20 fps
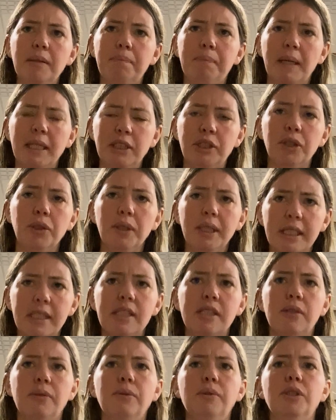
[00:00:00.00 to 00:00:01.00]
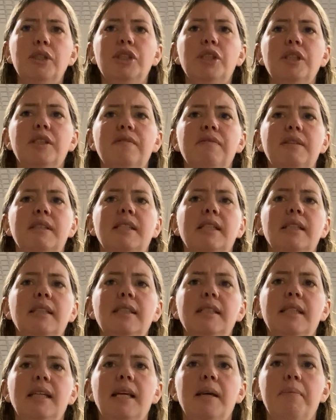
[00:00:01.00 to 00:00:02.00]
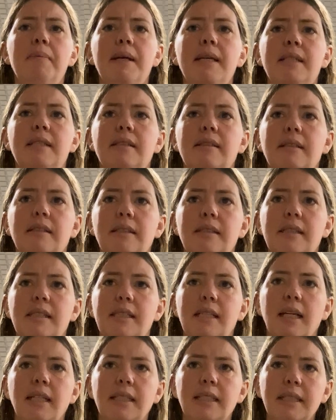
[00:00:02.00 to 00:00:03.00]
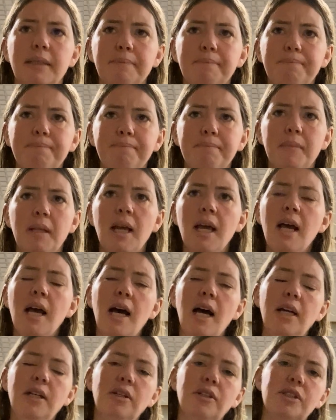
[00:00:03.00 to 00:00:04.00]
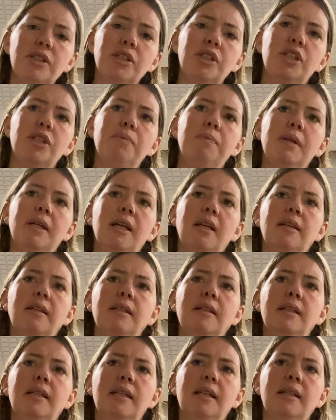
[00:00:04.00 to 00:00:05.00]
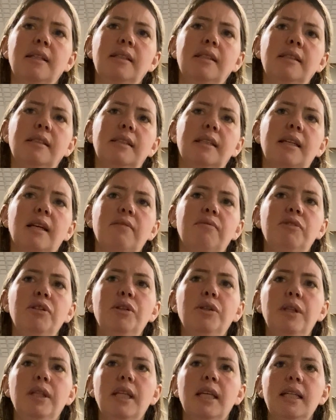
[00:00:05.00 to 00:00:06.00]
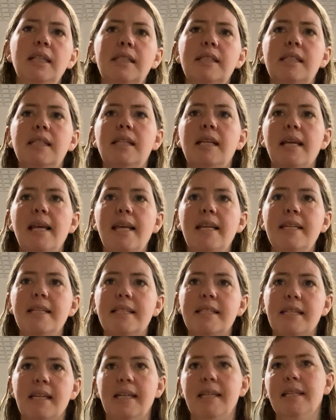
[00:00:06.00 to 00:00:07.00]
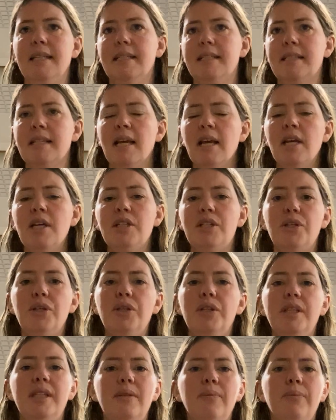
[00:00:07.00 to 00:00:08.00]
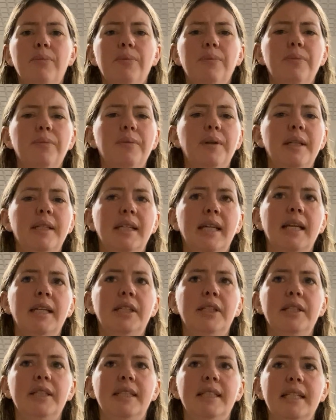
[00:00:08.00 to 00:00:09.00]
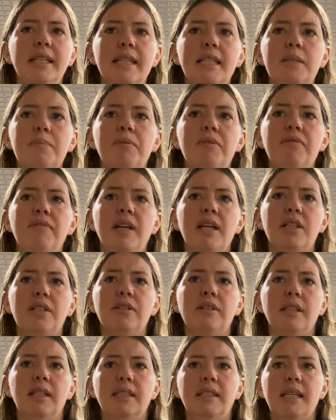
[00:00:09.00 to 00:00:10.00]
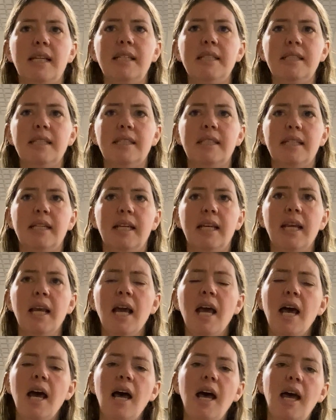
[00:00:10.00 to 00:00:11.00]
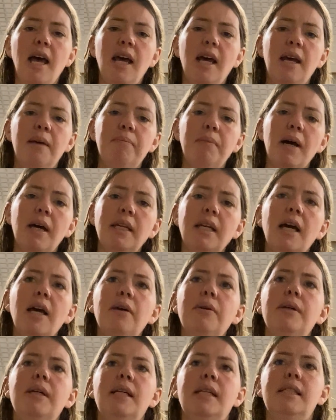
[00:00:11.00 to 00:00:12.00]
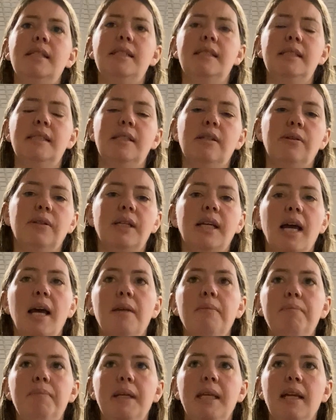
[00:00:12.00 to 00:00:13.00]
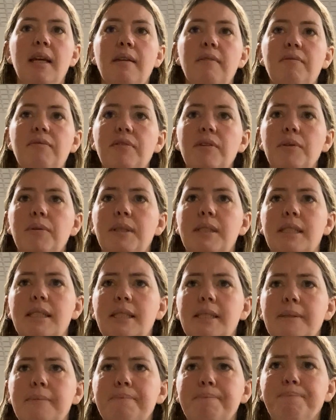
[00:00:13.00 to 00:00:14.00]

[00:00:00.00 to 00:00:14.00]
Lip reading: By doing so, it should facilitate a better understanding and also should begin to give new links and insights to the NQT's professional identity and how it is or can be influenced.